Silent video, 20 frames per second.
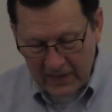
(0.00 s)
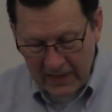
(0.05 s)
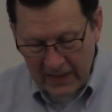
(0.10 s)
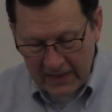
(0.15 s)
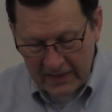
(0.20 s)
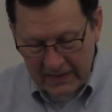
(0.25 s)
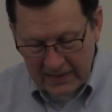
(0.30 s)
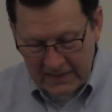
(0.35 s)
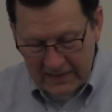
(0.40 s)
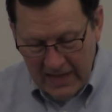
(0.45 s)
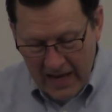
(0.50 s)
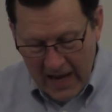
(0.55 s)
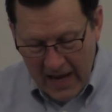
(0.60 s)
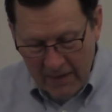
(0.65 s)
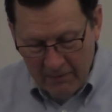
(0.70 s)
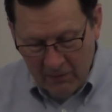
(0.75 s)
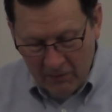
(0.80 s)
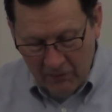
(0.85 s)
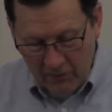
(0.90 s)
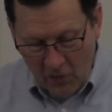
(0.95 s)
in the
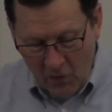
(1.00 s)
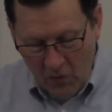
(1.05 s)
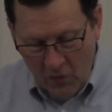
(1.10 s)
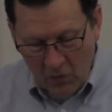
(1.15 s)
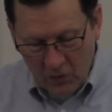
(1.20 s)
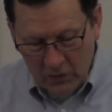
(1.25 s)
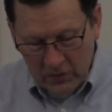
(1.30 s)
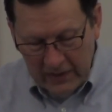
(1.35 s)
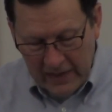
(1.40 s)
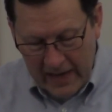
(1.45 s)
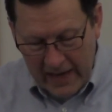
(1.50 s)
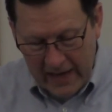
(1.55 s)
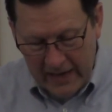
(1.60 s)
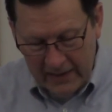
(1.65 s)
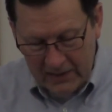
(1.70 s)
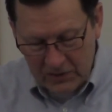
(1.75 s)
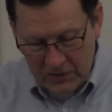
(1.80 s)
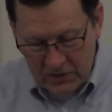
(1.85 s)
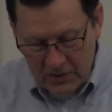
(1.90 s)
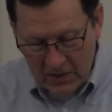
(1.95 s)
time of old
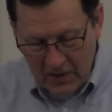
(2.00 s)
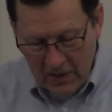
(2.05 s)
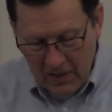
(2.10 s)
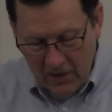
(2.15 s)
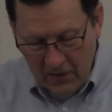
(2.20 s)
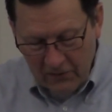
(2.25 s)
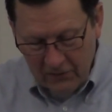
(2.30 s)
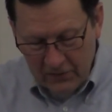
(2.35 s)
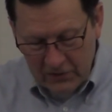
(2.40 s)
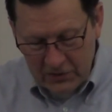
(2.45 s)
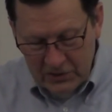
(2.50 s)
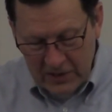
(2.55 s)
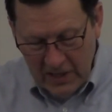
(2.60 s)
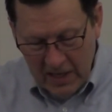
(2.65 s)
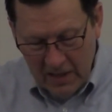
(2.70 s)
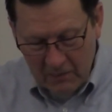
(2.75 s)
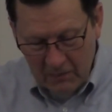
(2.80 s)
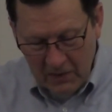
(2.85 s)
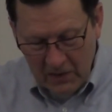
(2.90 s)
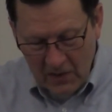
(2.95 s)
age,
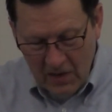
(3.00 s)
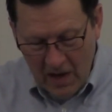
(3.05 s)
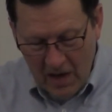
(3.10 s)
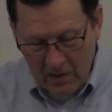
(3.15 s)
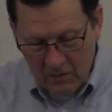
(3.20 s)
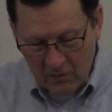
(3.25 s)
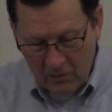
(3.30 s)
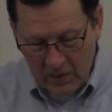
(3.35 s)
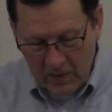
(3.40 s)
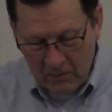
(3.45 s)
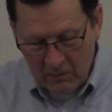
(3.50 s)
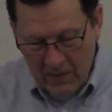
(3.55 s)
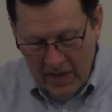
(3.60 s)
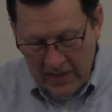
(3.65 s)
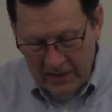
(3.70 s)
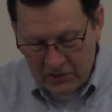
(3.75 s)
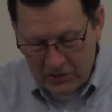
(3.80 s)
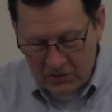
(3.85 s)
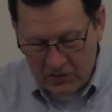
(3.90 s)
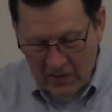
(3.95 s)
forsake me not when my
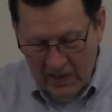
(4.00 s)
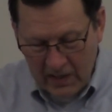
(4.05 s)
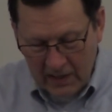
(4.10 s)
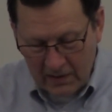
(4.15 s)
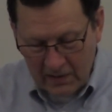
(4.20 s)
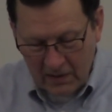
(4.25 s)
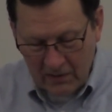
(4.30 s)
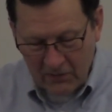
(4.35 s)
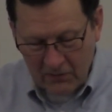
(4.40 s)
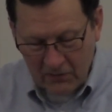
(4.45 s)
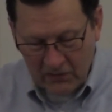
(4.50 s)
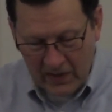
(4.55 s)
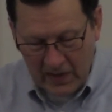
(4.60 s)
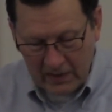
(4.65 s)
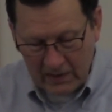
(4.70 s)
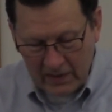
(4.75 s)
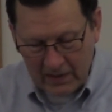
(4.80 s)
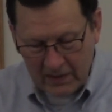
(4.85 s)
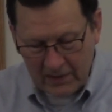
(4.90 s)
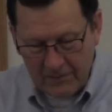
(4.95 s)
strength
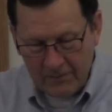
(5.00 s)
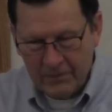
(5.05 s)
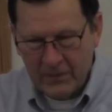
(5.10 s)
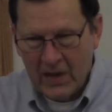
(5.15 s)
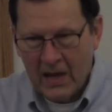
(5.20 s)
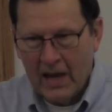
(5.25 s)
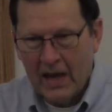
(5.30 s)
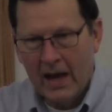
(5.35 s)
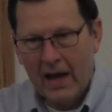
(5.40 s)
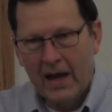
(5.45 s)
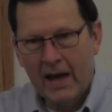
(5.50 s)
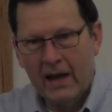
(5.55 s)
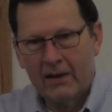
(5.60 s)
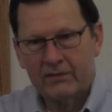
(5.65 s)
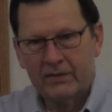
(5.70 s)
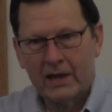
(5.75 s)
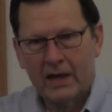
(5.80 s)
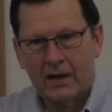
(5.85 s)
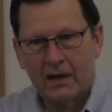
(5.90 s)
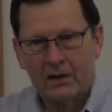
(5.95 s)
faileth. I have
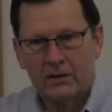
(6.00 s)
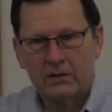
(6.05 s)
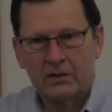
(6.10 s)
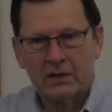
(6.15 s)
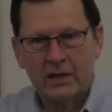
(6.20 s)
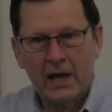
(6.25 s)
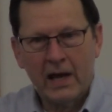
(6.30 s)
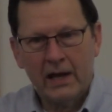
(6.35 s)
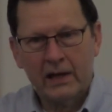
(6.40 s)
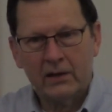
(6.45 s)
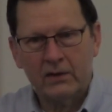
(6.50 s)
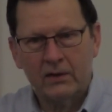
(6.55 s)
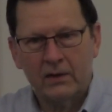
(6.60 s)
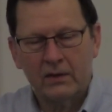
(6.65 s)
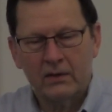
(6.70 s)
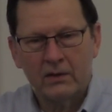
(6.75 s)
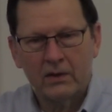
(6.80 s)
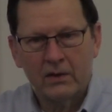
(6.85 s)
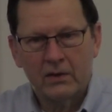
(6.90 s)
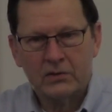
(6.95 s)
that underlined,
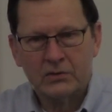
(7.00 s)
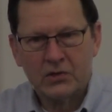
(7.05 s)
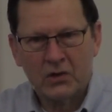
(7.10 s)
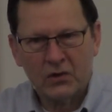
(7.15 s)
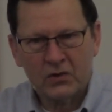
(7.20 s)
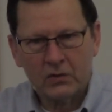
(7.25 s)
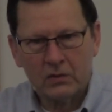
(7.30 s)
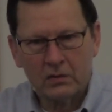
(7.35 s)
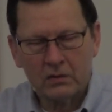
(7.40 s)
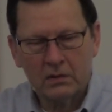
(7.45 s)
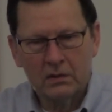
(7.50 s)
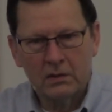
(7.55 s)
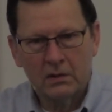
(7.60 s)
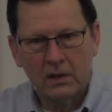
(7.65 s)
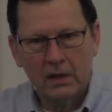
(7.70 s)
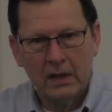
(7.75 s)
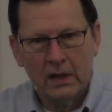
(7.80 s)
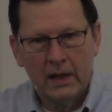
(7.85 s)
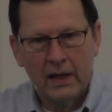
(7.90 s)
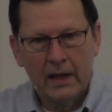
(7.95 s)
circled,
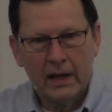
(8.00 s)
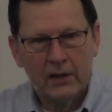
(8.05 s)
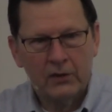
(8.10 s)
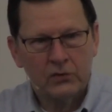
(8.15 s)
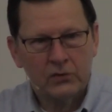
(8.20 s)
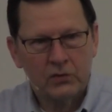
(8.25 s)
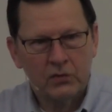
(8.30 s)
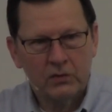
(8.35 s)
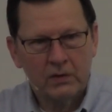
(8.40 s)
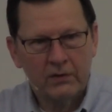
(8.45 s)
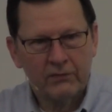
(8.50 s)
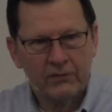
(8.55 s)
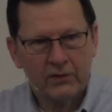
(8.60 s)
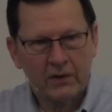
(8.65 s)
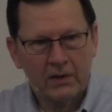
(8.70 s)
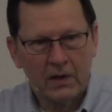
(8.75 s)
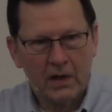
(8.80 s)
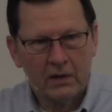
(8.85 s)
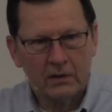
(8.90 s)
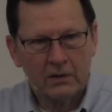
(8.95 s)
in two
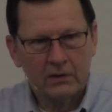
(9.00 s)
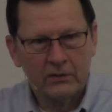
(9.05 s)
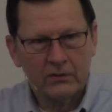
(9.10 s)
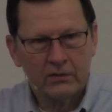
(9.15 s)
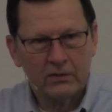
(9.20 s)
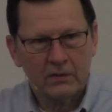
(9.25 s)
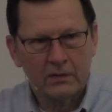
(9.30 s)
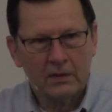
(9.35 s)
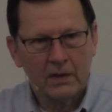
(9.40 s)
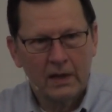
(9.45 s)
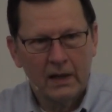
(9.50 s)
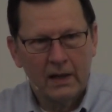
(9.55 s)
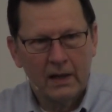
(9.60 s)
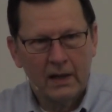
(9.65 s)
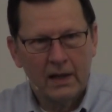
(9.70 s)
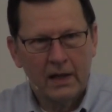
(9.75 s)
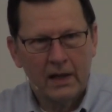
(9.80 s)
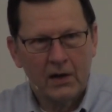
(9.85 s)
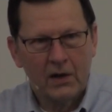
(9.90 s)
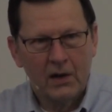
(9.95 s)
different colors
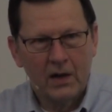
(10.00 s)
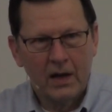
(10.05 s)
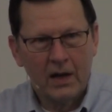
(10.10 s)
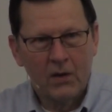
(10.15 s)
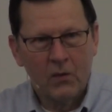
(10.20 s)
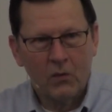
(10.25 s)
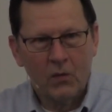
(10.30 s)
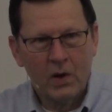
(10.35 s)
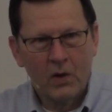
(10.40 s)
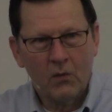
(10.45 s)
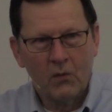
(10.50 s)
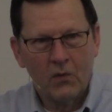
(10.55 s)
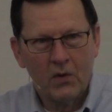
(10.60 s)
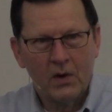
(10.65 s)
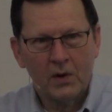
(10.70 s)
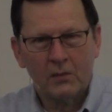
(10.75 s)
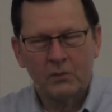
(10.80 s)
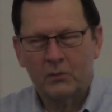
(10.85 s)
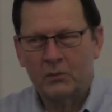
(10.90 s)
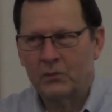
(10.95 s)
in a well
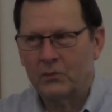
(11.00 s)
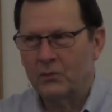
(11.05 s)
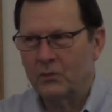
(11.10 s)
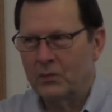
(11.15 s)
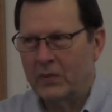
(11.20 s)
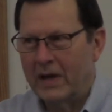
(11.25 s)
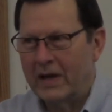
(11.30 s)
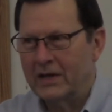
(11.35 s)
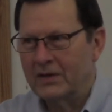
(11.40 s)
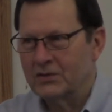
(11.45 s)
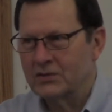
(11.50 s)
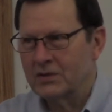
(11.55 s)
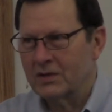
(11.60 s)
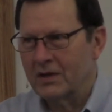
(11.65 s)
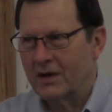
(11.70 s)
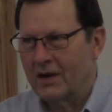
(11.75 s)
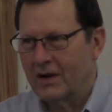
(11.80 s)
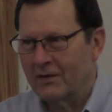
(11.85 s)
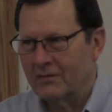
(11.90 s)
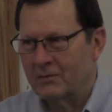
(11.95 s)
worn page
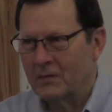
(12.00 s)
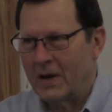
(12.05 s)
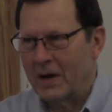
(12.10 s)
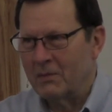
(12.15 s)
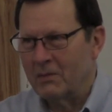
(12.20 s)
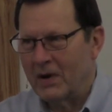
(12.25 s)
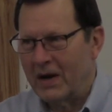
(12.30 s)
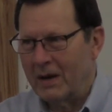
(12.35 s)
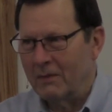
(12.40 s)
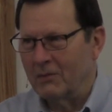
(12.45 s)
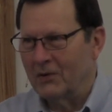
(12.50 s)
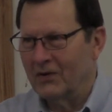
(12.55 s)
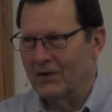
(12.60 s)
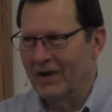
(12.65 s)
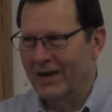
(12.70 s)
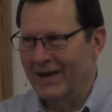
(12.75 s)
of my Bible.